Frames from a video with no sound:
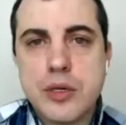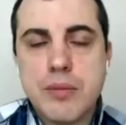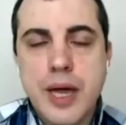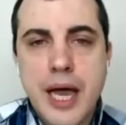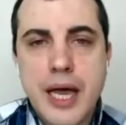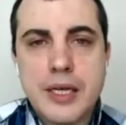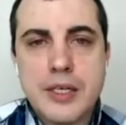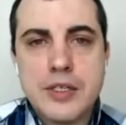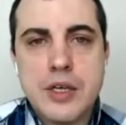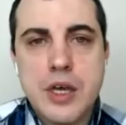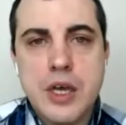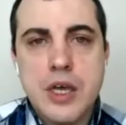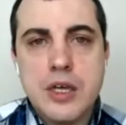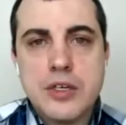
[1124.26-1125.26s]
has
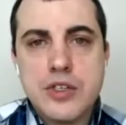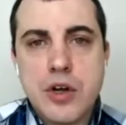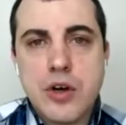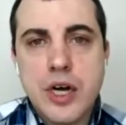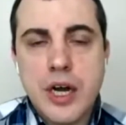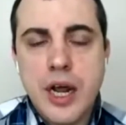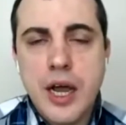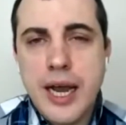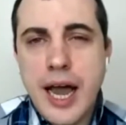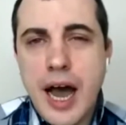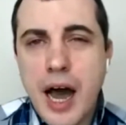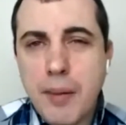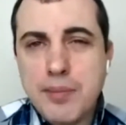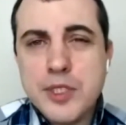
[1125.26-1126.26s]
started.
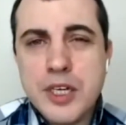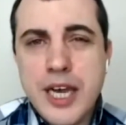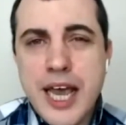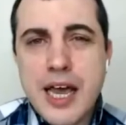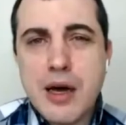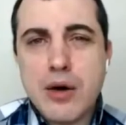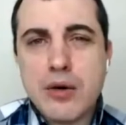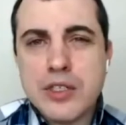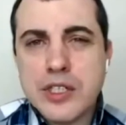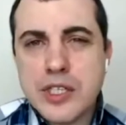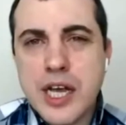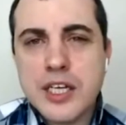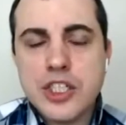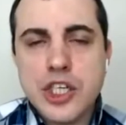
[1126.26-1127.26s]
Now, up to now,
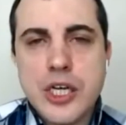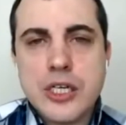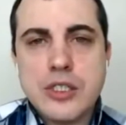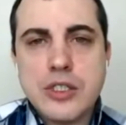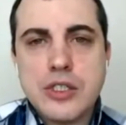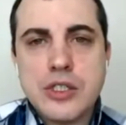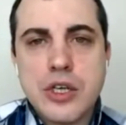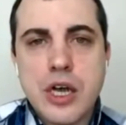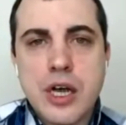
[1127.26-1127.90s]
sidechains